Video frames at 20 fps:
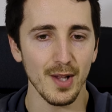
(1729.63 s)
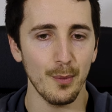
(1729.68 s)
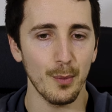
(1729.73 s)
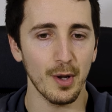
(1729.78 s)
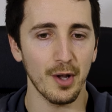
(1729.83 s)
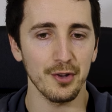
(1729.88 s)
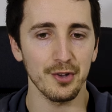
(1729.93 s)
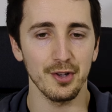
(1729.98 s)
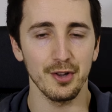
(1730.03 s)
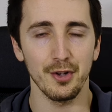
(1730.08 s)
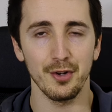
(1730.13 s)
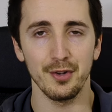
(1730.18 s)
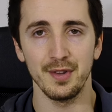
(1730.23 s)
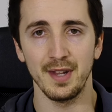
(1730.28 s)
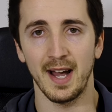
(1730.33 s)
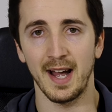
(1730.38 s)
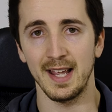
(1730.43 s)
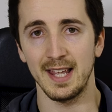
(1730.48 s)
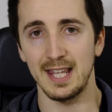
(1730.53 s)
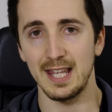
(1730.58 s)
We also learned
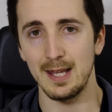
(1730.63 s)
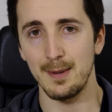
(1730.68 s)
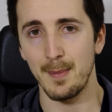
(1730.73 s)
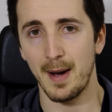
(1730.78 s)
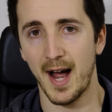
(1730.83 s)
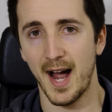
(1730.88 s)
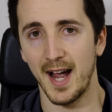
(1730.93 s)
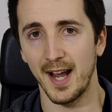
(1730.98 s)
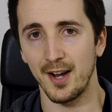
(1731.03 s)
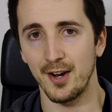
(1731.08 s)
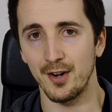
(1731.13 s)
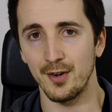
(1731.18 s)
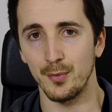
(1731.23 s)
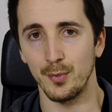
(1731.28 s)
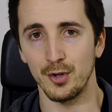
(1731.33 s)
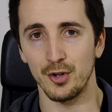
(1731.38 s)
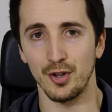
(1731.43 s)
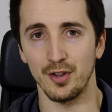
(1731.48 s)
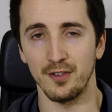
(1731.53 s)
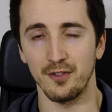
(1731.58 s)
that heme iron,
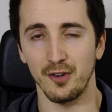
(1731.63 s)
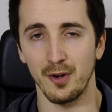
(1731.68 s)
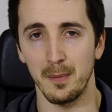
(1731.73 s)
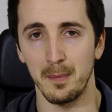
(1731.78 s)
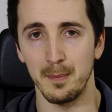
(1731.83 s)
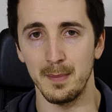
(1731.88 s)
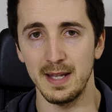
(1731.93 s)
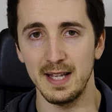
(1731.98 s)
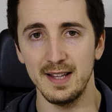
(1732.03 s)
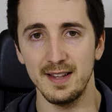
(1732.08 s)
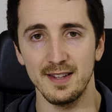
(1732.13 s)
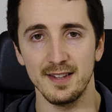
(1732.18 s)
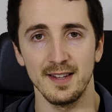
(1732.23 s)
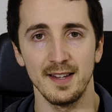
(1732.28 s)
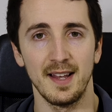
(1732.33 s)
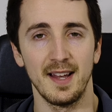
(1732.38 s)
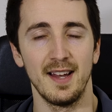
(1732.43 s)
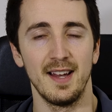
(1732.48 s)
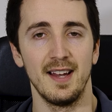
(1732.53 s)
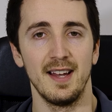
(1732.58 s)
which is from meats,
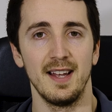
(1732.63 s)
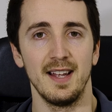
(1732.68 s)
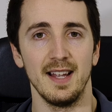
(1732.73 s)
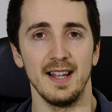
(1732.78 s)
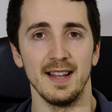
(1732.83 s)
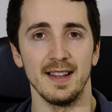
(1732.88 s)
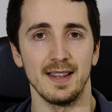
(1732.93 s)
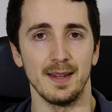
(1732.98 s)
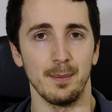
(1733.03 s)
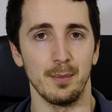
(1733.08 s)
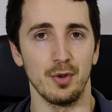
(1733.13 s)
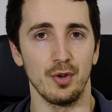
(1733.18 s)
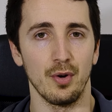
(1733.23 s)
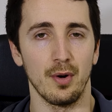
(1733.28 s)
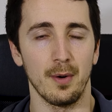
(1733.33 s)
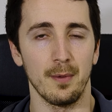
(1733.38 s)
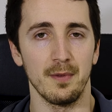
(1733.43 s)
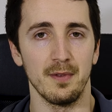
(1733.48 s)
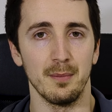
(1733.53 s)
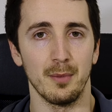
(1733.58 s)
is
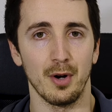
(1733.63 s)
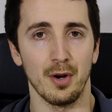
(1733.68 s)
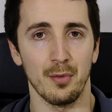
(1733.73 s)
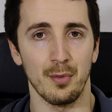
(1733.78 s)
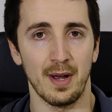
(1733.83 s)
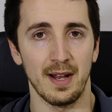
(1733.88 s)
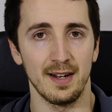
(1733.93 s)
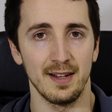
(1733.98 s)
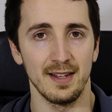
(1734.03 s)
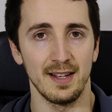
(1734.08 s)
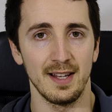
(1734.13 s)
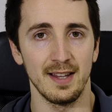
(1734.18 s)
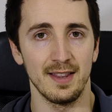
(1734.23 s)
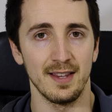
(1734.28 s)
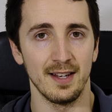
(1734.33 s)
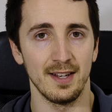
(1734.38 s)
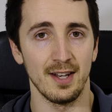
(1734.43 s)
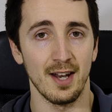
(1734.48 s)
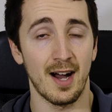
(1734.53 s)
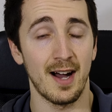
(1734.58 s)
absorbed more readily
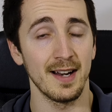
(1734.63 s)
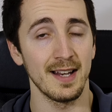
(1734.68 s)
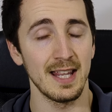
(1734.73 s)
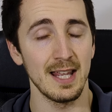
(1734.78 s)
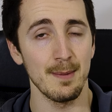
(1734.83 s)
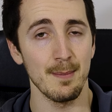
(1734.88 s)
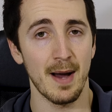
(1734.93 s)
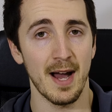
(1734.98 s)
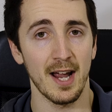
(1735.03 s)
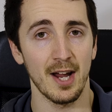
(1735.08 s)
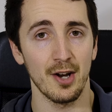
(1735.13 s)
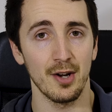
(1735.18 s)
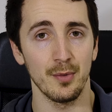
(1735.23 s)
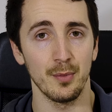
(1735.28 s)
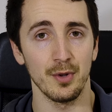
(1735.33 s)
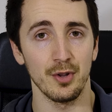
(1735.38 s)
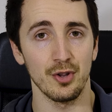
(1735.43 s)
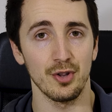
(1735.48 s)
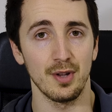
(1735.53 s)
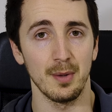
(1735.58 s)
than non-heme iron,
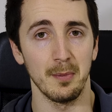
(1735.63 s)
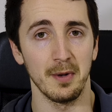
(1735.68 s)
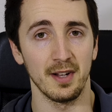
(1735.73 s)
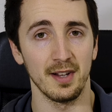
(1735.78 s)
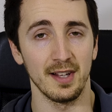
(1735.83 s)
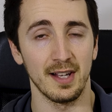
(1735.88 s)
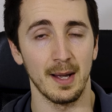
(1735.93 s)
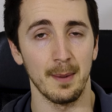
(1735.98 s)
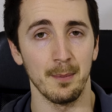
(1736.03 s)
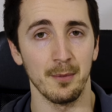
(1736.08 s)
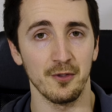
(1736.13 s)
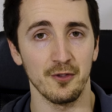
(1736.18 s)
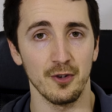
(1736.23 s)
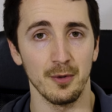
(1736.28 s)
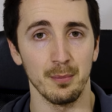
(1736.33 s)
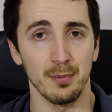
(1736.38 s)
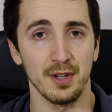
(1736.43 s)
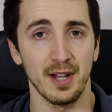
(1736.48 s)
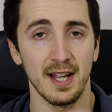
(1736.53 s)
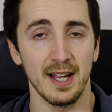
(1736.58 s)
which typically comes
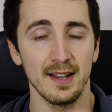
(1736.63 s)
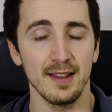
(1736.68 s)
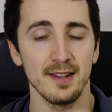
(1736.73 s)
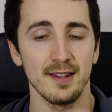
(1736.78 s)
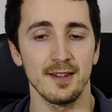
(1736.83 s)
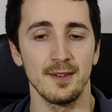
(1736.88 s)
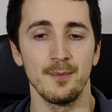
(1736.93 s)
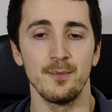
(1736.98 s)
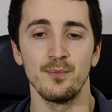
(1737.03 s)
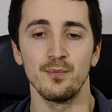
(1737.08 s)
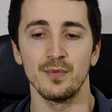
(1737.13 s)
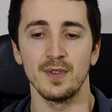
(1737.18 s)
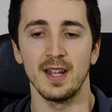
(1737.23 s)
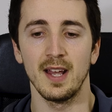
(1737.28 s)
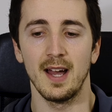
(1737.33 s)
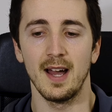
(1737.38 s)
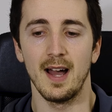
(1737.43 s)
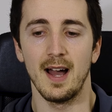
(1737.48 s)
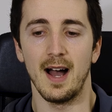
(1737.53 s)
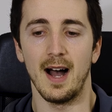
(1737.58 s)
from plants.
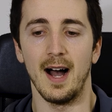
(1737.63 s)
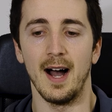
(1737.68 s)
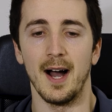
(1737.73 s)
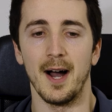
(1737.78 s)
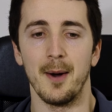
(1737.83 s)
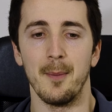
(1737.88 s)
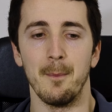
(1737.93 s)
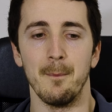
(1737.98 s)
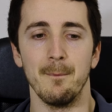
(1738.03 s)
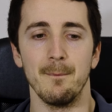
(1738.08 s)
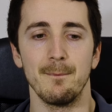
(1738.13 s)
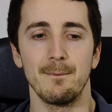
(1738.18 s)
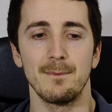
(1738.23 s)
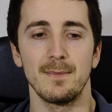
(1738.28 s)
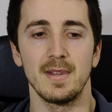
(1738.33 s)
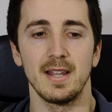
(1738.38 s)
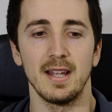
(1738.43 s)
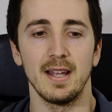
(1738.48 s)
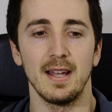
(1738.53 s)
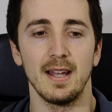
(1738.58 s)

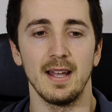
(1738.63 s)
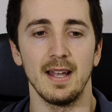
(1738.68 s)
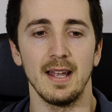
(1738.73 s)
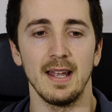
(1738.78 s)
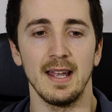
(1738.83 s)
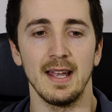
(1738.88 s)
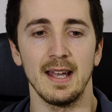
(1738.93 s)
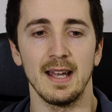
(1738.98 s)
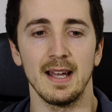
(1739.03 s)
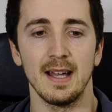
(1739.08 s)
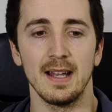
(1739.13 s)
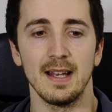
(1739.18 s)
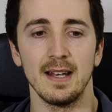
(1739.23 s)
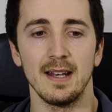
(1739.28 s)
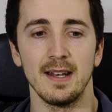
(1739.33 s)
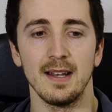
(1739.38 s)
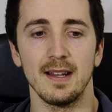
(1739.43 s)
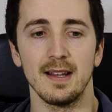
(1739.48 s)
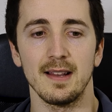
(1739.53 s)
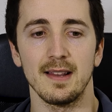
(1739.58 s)

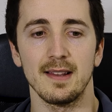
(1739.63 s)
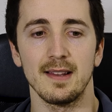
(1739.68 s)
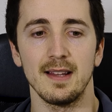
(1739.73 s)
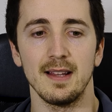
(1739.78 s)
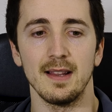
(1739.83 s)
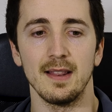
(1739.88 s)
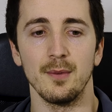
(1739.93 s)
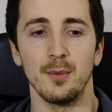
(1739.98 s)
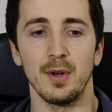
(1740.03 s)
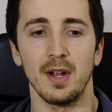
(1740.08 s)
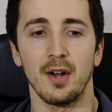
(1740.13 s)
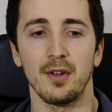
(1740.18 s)
And let's see, we